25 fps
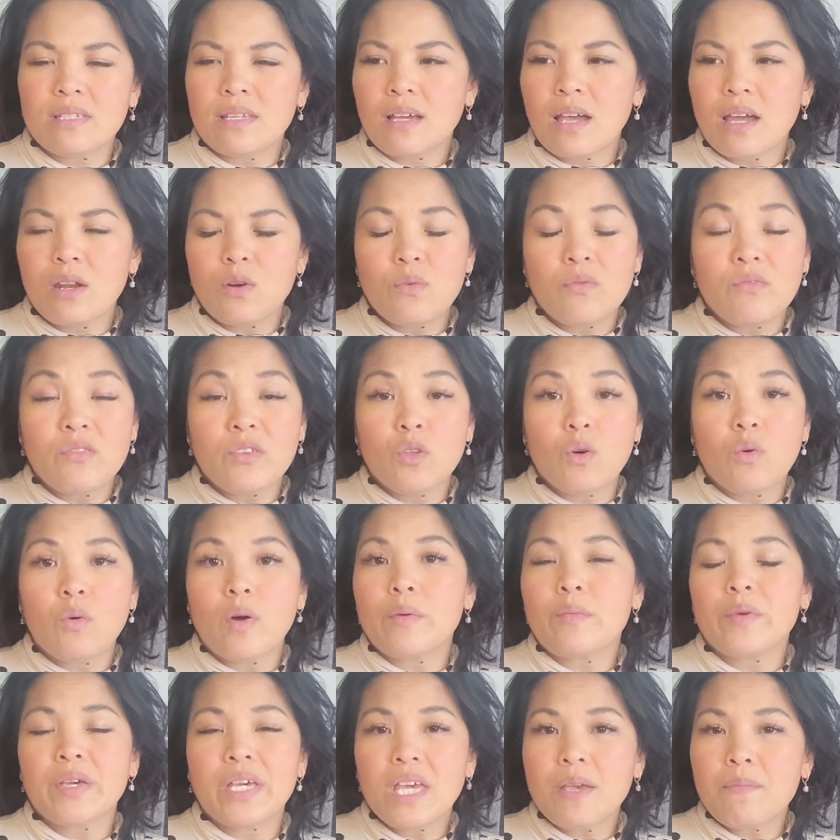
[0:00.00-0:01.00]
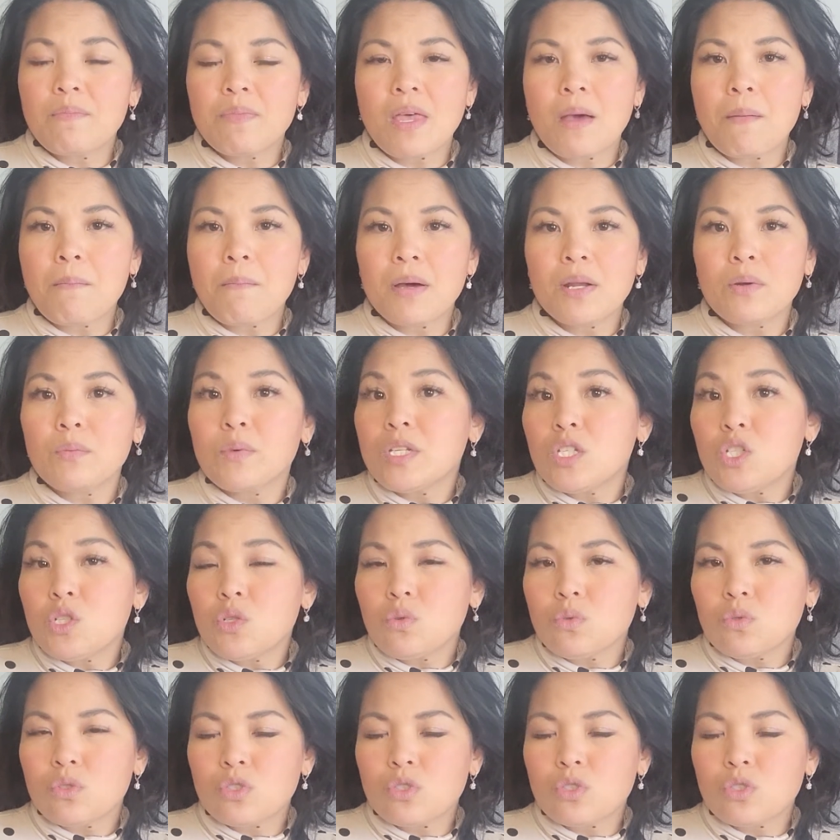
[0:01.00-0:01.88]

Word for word: Like I don't even know why we keep them, but we do.